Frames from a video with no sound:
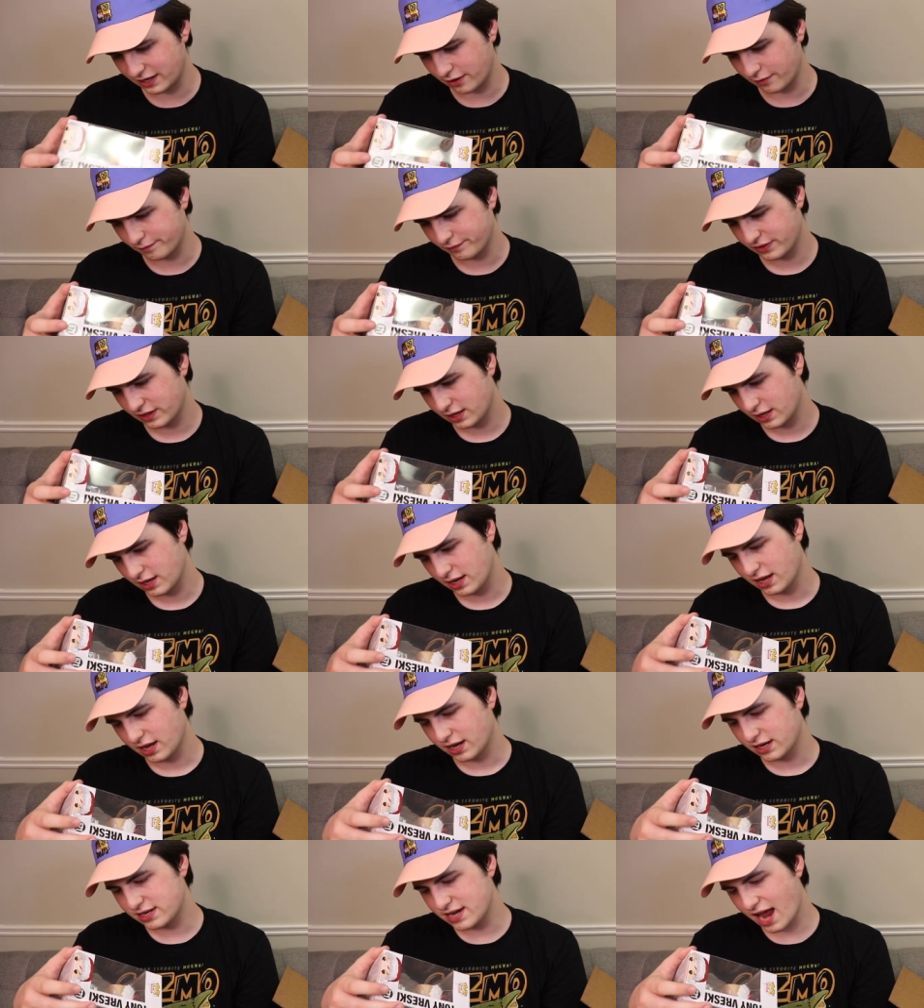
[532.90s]
down.
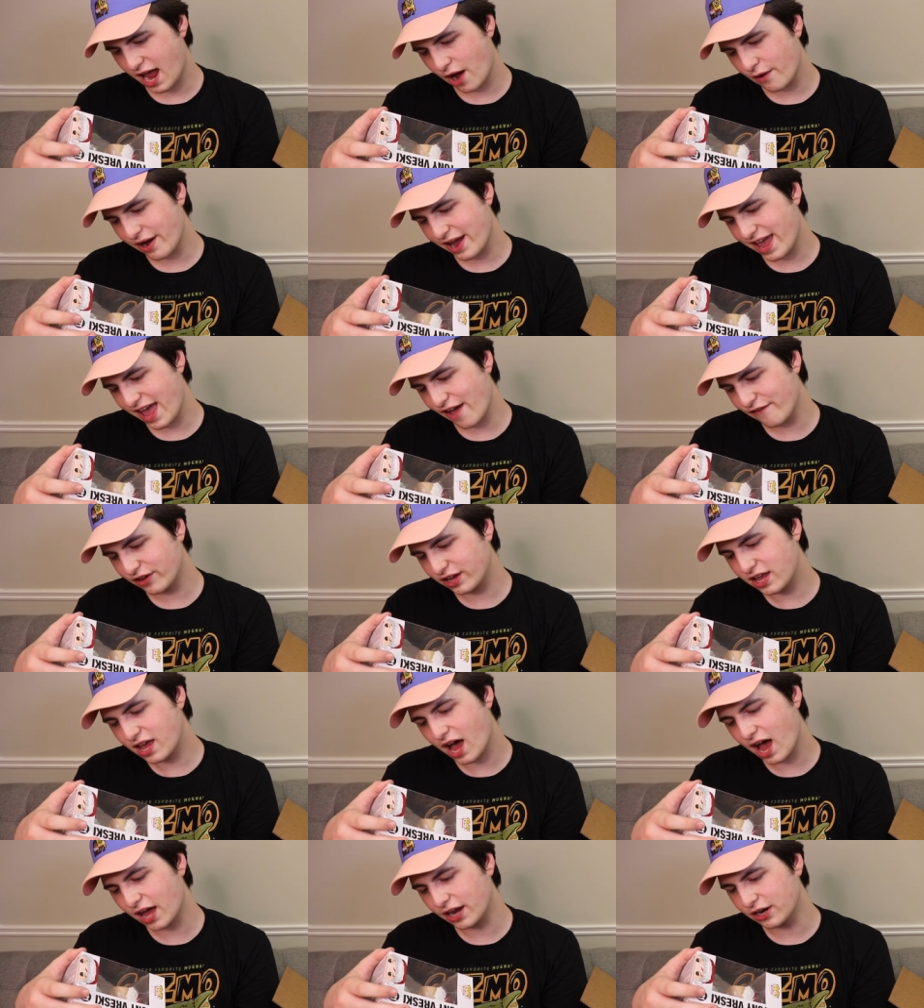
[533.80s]
Now I have a
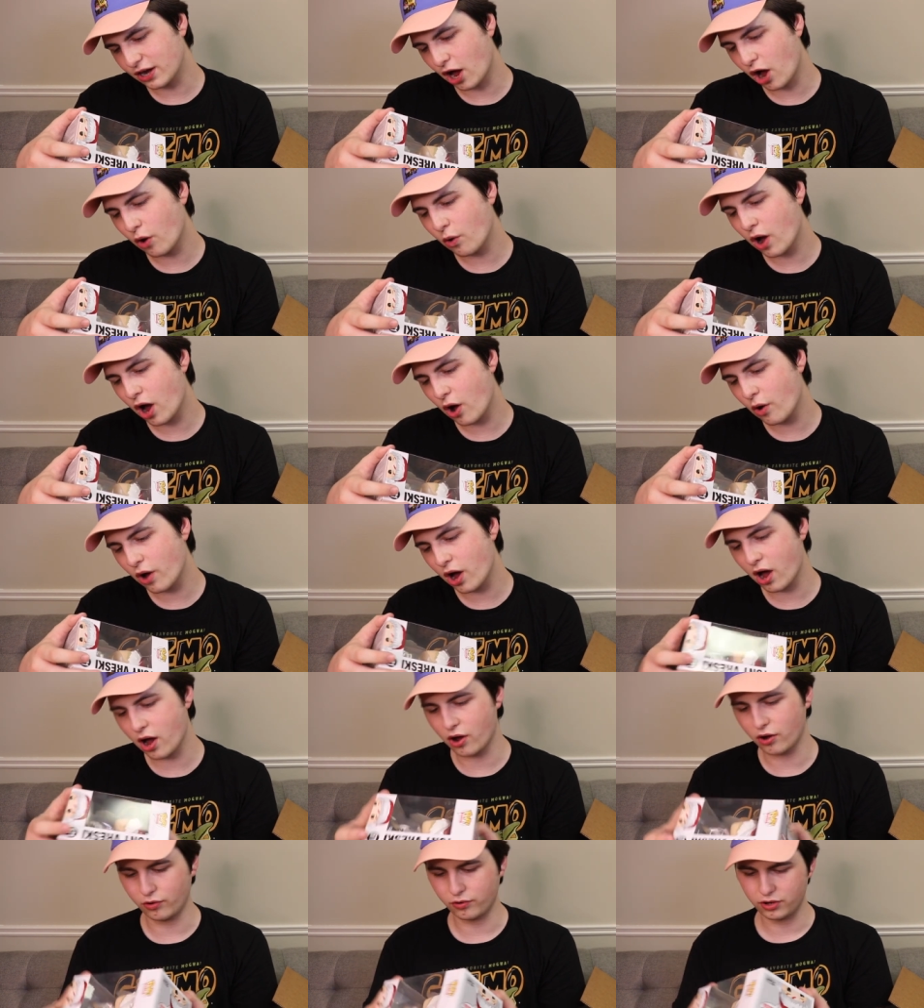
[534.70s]
gun, ho, ho,
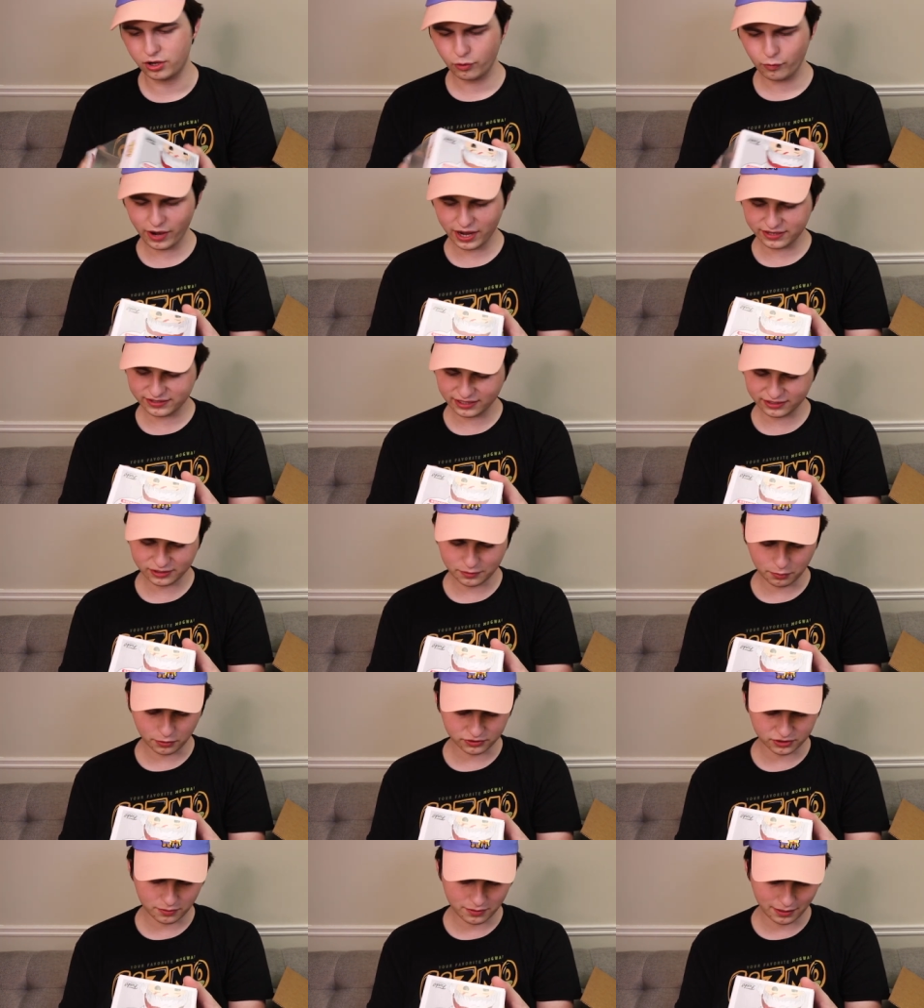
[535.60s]
ho. Wait, is that
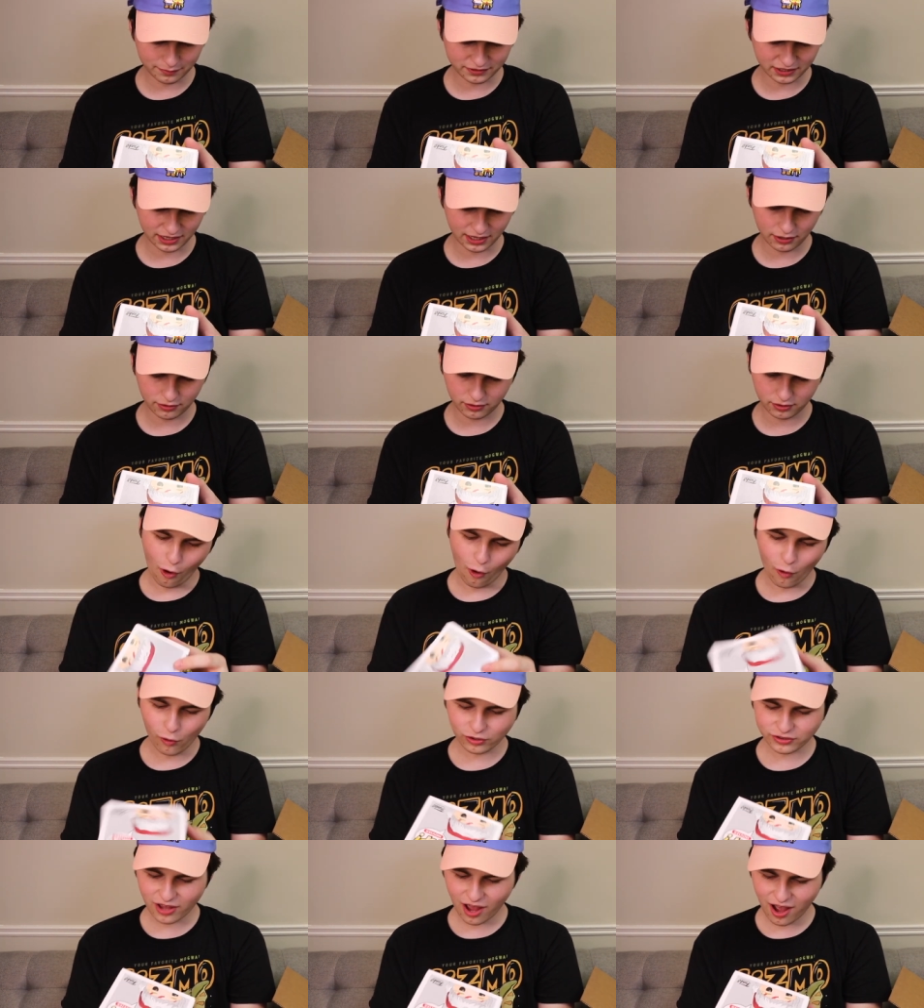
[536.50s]
supposed to be upside down?
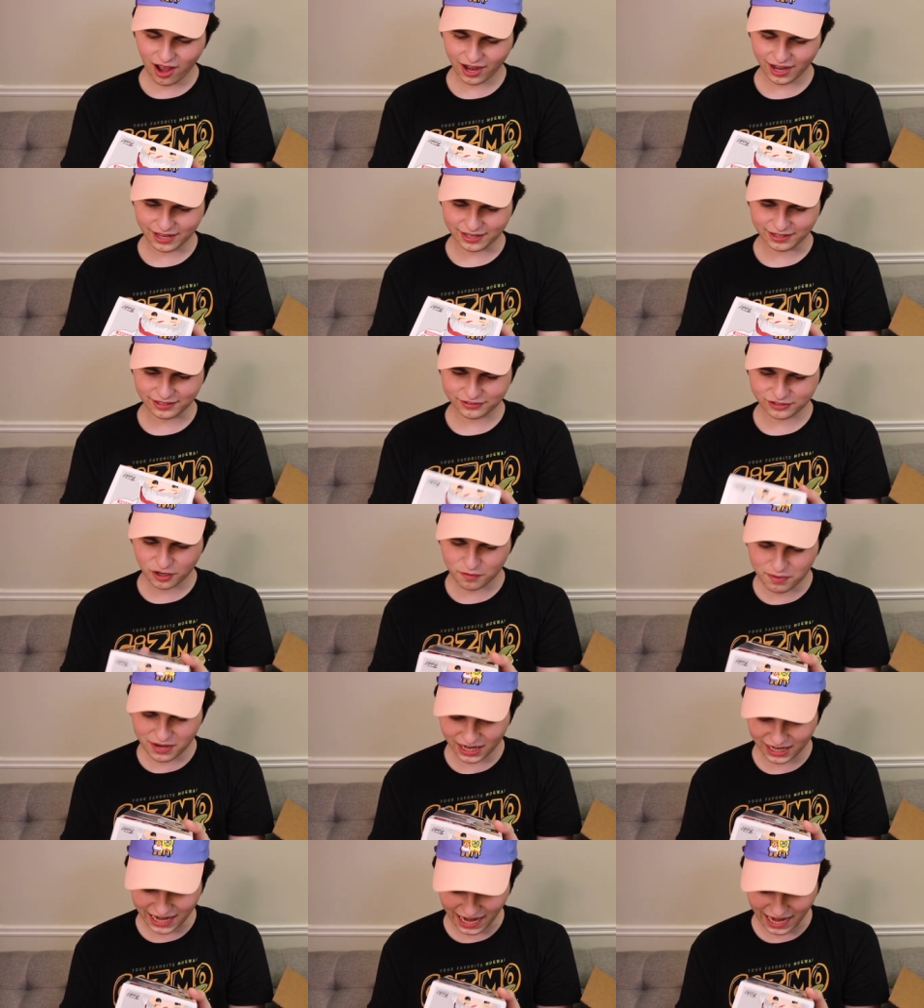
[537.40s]
Hold on, this could be